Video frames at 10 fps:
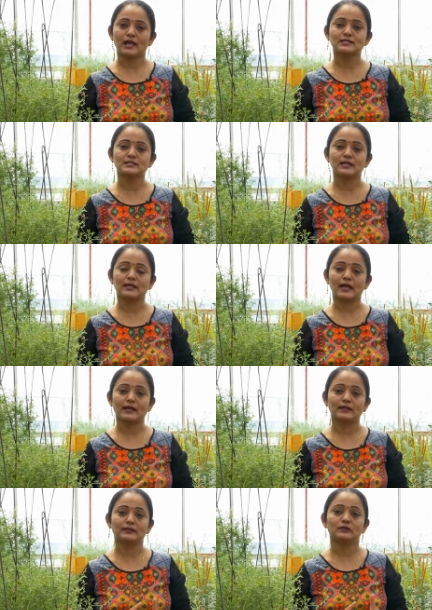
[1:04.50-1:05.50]
as they
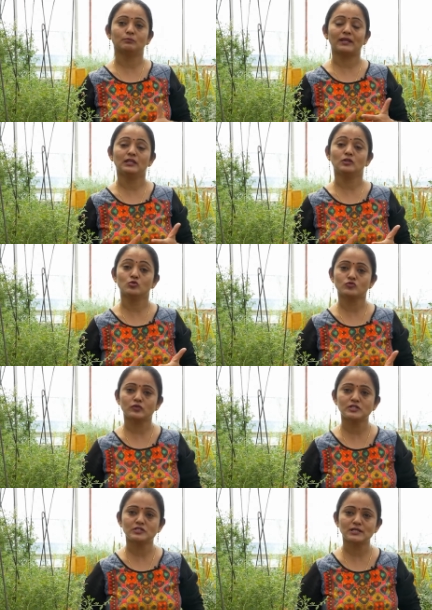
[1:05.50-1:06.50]
carry the many
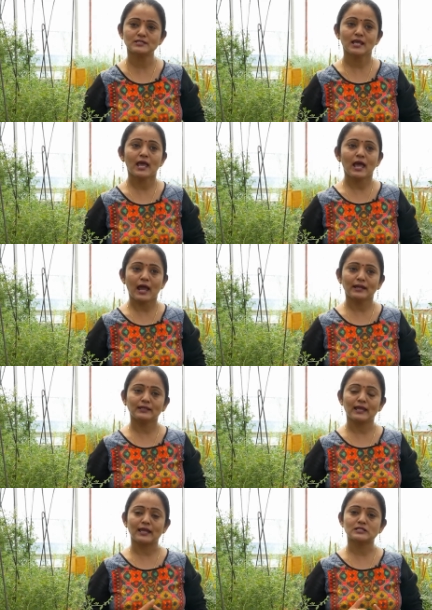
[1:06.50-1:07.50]
useful genes and
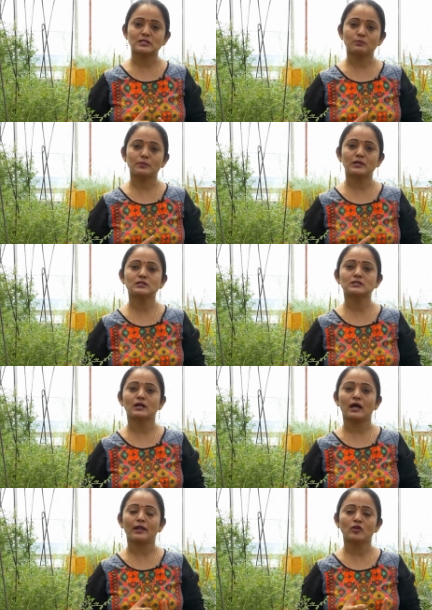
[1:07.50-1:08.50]
they exhibit
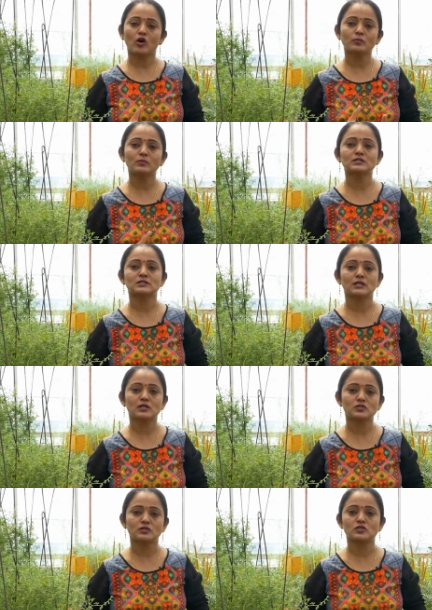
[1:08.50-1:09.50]
enormous
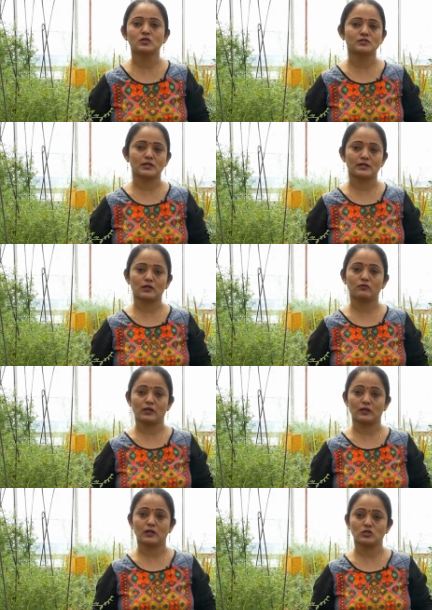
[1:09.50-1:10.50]
natural genetic
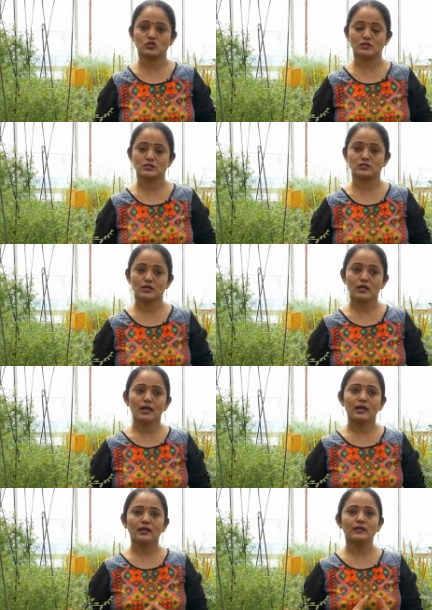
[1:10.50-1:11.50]
variations.
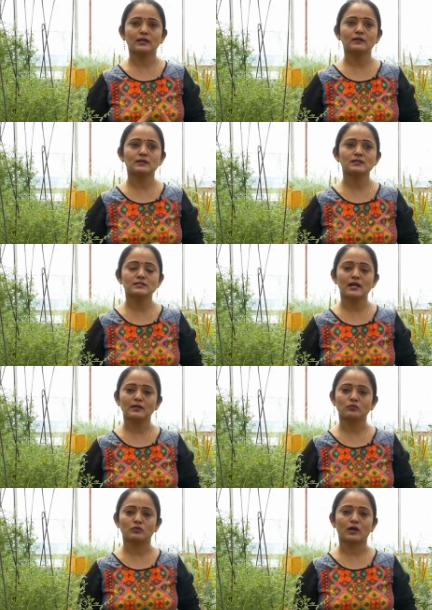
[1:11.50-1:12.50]
In
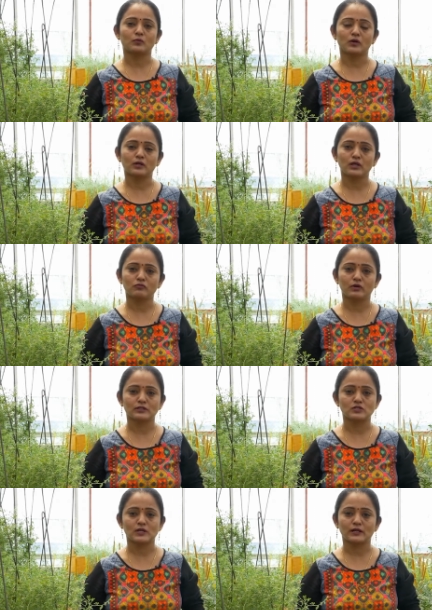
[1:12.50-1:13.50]
ICRISAT, we are working for
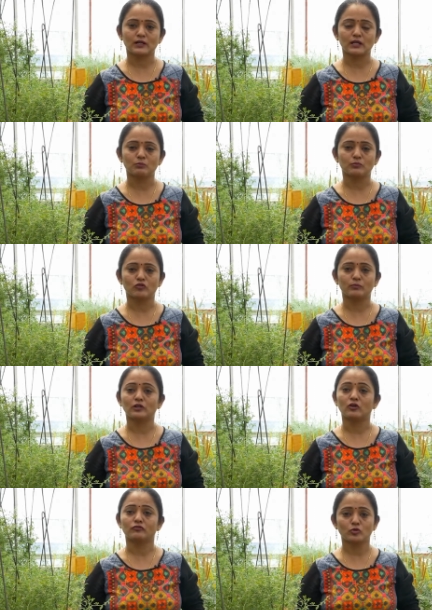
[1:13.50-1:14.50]
the genetic
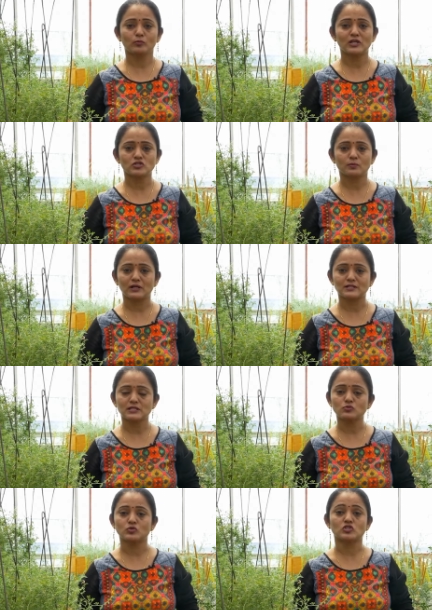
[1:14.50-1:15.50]
improvement of two major
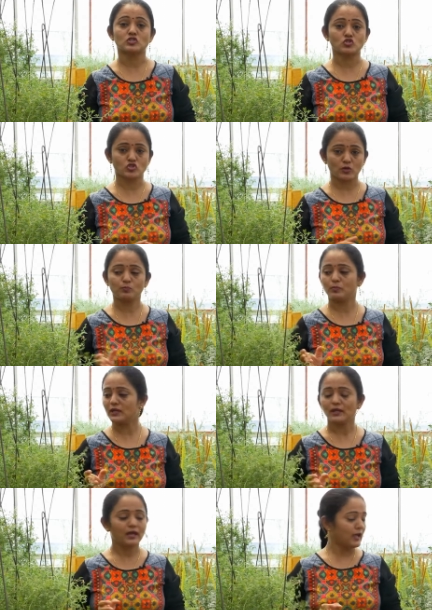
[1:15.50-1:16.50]
pulses, which is chickpea